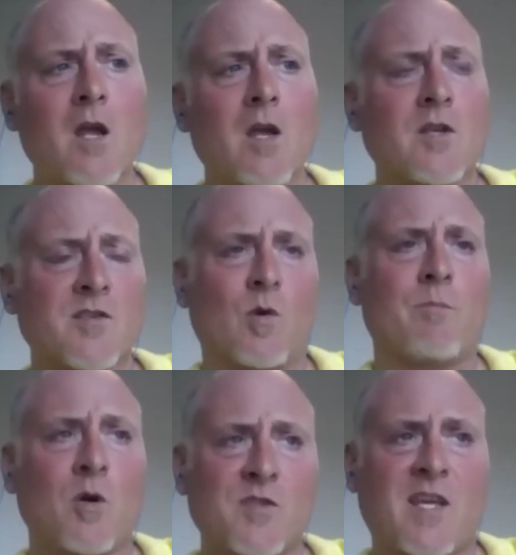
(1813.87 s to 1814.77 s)
So in
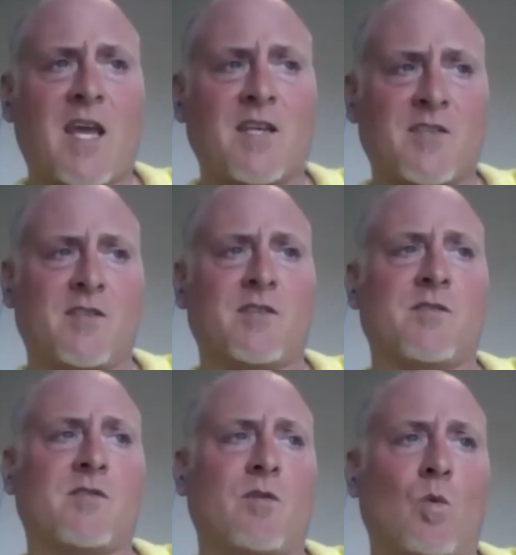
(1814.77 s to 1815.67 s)
most
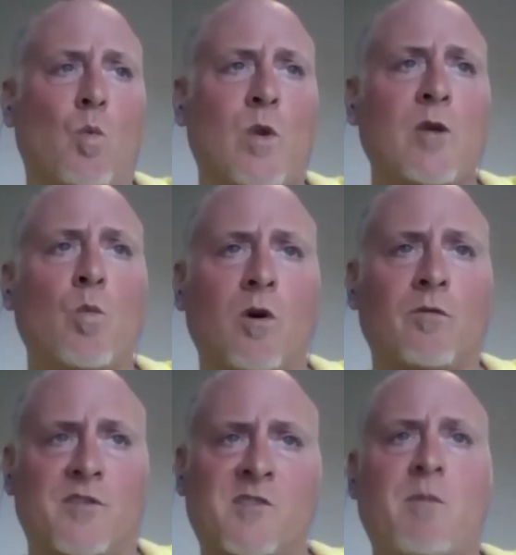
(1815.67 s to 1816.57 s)
cases, we will
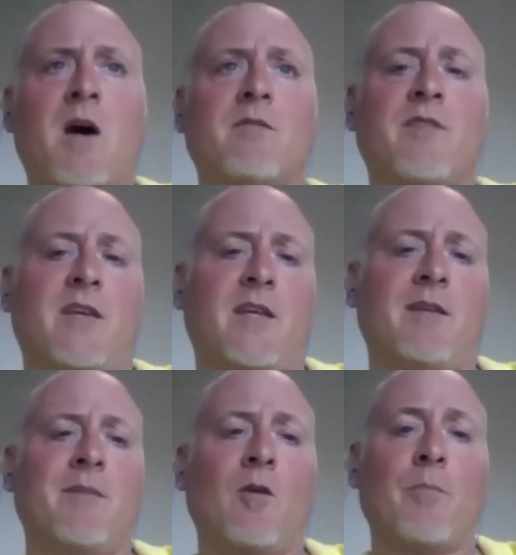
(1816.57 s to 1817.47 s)
respond via
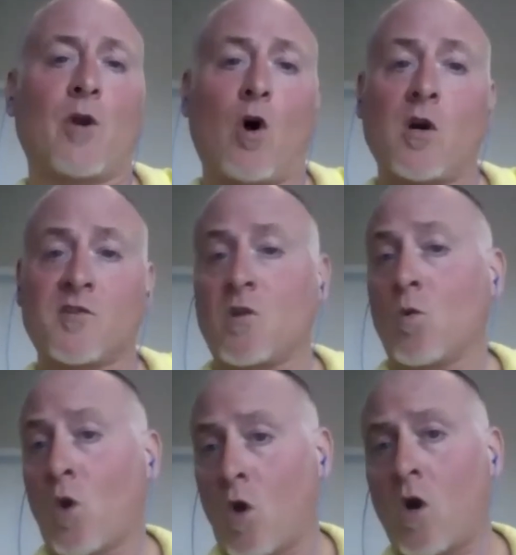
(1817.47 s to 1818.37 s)
email, but also
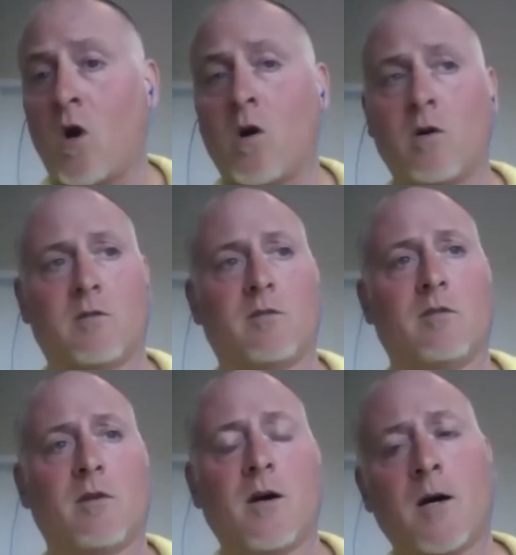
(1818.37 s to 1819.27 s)
call
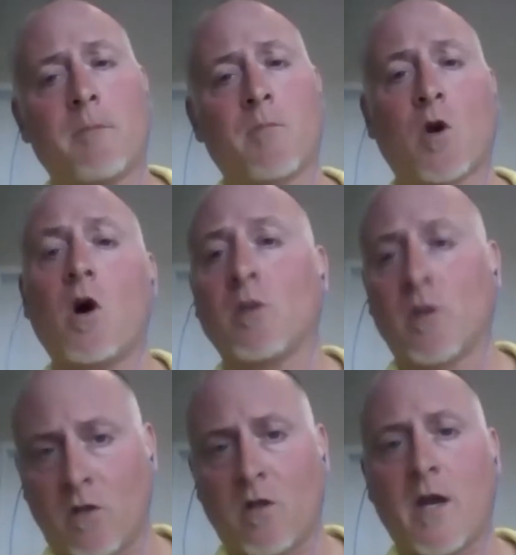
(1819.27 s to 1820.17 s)
our
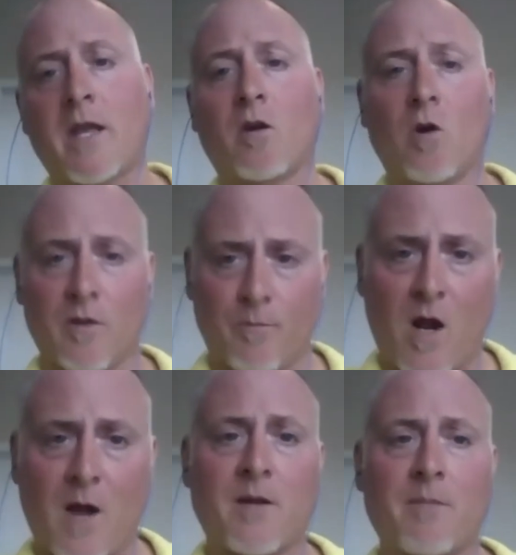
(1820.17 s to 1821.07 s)
client, call the
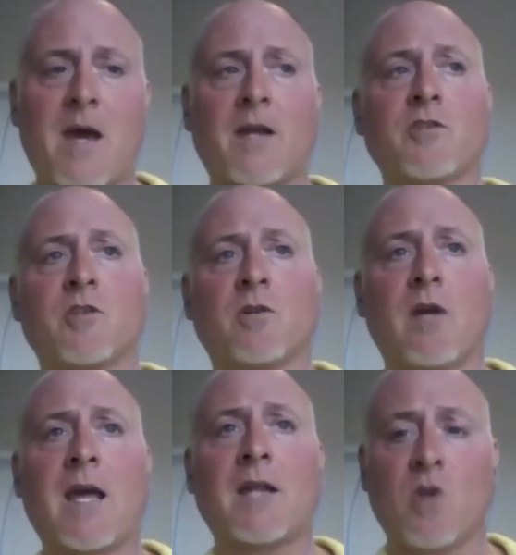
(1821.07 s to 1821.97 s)
property manager,
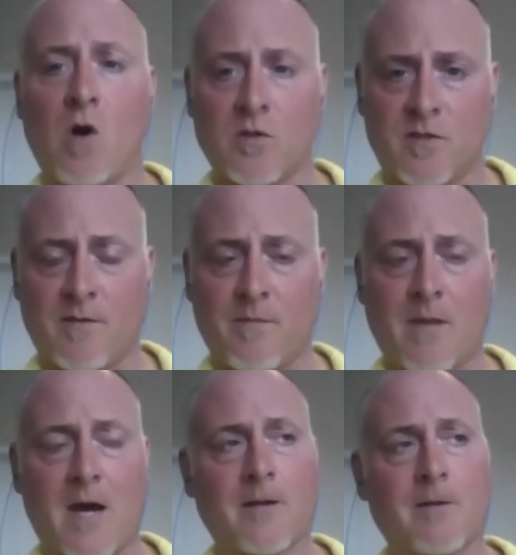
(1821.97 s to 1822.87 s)
and talk to them
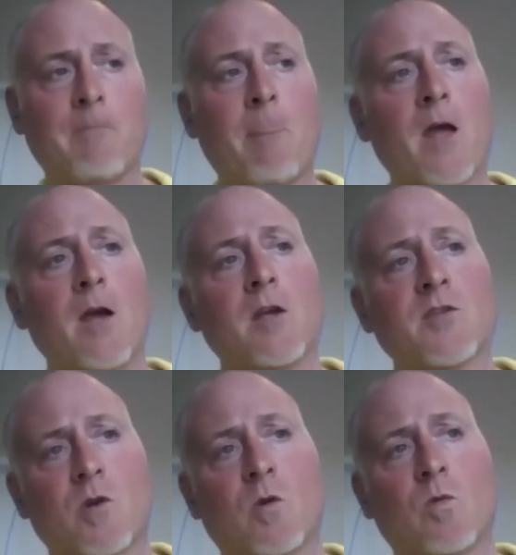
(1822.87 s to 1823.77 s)
about it.
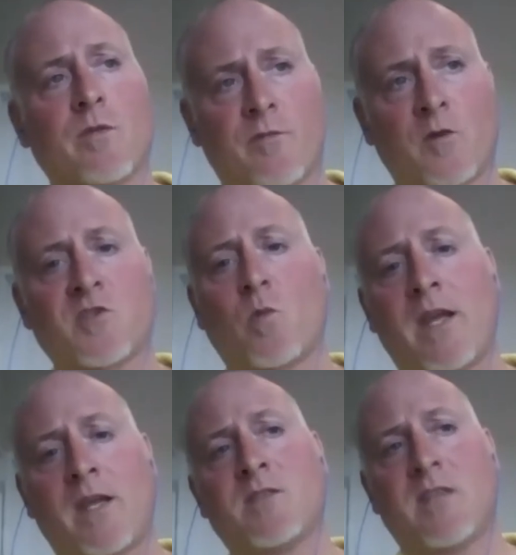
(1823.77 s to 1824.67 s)
So the first way
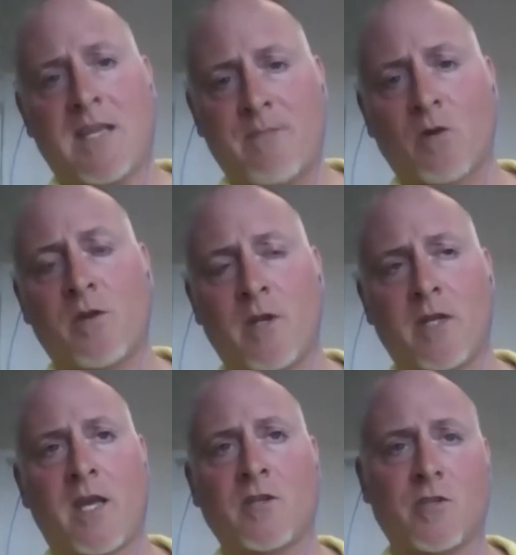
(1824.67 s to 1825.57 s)
is email
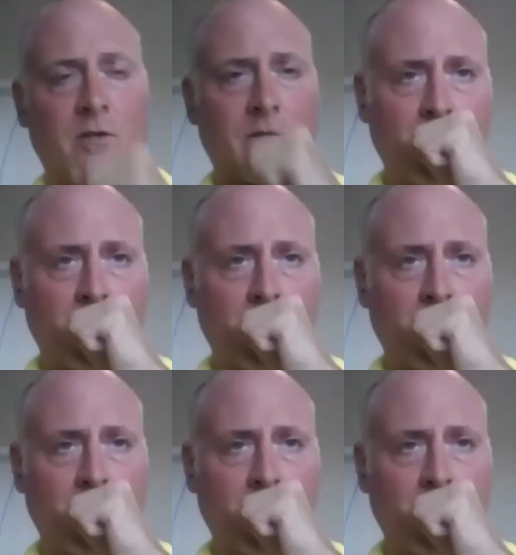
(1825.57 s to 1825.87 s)
communication.